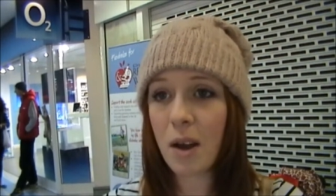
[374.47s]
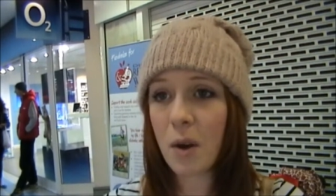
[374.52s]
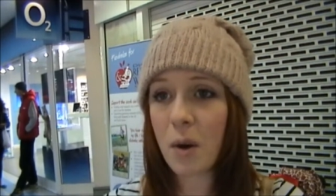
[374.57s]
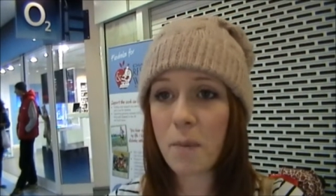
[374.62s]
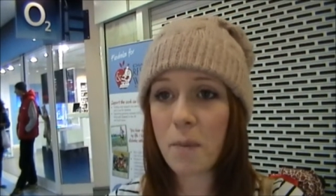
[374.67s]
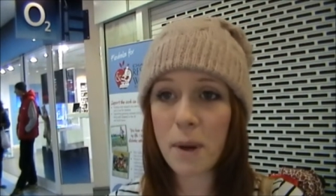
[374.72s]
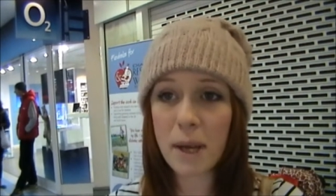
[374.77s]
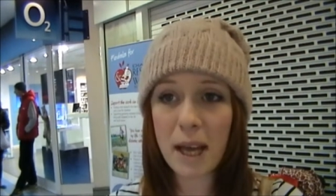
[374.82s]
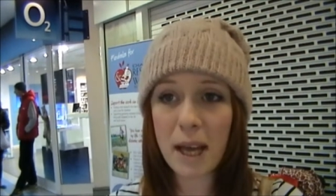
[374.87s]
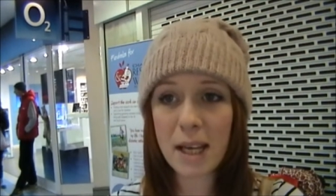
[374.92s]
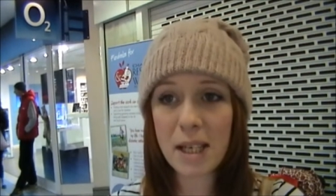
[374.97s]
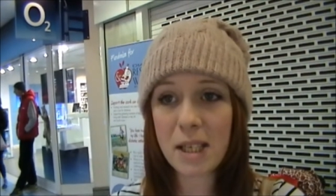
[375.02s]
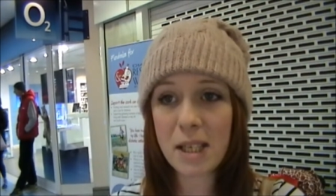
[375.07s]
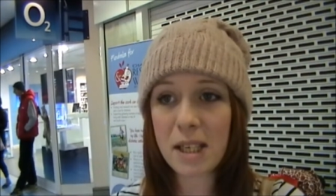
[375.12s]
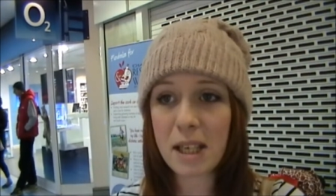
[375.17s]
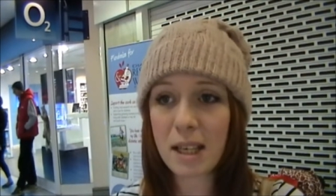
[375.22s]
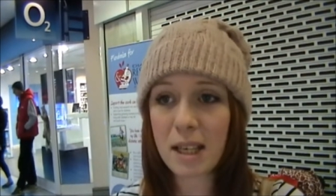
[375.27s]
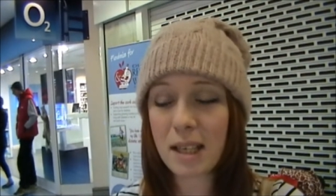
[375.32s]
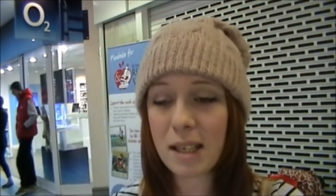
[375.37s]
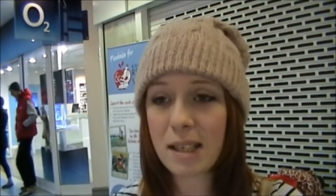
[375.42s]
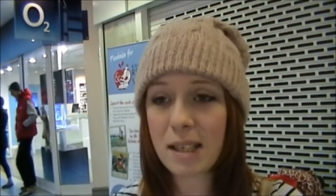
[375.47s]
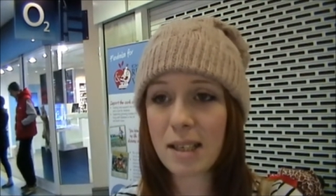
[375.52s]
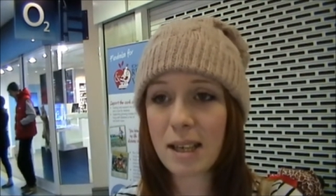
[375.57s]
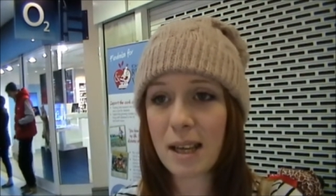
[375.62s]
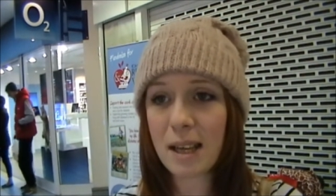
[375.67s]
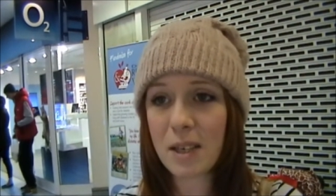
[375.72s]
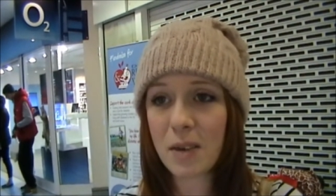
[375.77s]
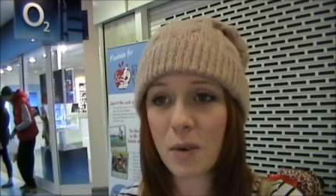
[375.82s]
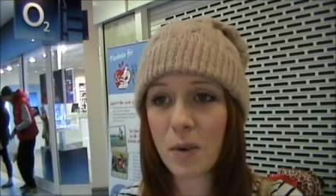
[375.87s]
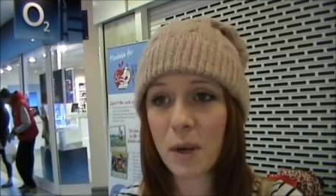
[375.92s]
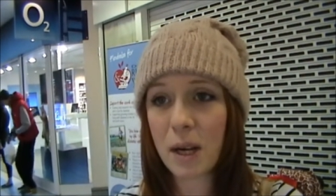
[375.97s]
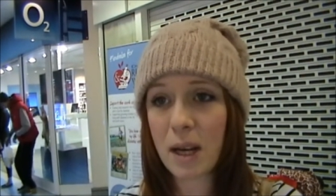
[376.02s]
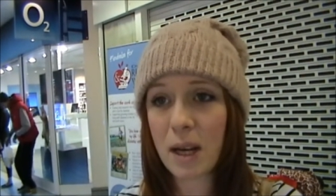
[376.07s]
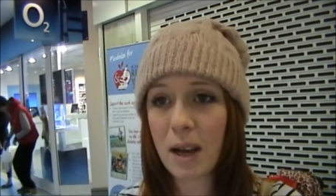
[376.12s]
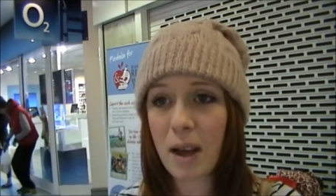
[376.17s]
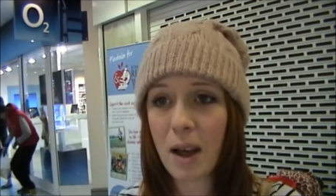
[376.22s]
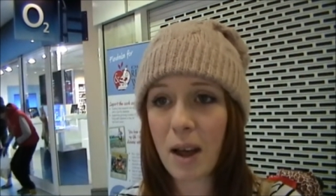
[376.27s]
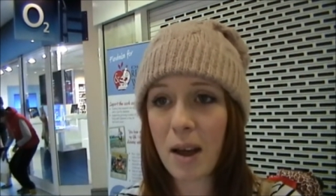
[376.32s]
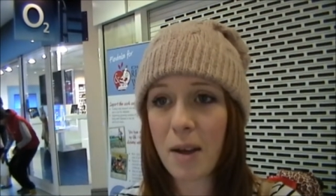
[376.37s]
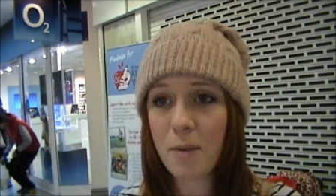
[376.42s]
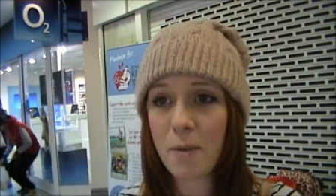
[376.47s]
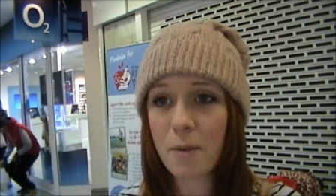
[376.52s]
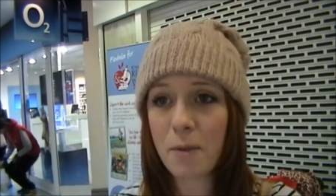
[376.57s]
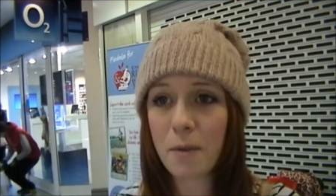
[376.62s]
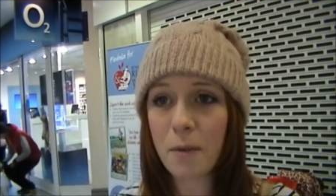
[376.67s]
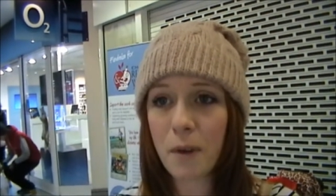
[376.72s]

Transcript: complications later on in life.